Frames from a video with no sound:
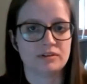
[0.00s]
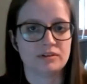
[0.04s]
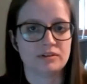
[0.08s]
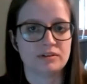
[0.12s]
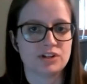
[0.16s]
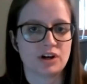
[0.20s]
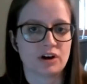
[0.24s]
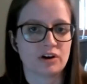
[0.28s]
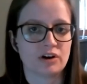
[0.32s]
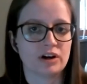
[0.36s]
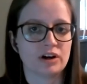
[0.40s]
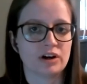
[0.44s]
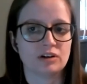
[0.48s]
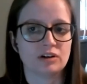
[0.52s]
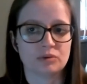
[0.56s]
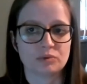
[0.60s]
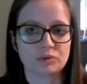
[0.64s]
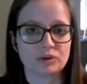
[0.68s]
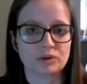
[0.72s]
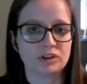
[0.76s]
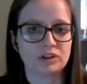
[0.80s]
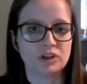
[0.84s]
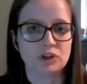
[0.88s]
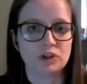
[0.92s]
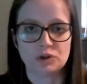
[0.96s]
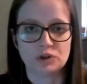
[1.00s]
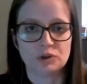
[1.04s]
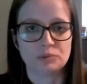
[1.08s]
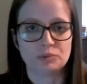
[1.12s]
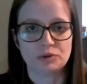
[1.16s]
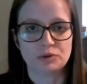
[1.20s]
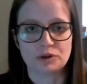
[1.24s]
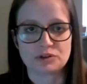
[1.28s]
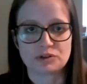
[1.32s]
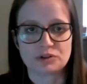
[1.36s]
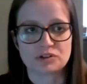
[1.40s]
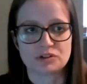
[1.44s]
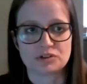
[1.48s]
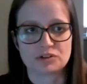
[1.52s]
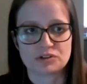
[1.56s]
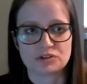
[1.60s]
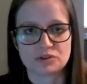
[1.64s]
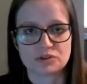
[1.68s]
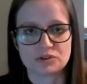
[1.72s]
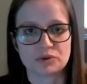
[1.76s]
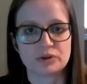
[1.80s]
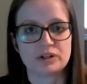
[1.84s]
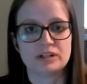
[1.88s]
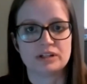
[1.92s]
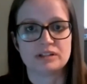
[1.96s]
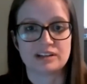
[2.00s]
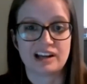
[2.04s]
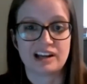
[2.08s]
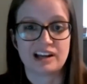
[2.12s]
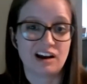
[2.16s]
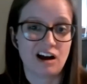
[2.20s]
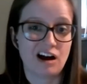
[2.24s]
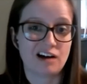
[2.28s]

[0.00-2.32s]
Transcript: of sharing really good personal stories that I